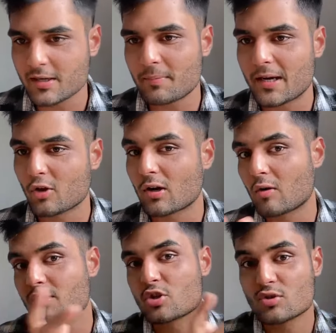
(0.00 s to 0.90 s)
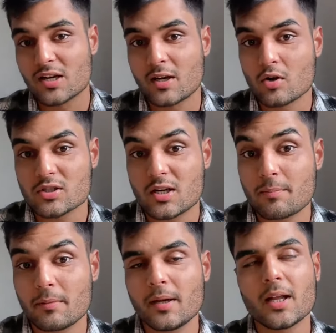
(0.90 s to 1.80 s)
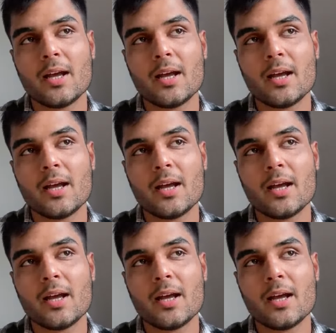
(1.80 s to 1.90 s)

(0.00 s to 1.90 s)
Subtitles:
depending on how much you studied on study permit,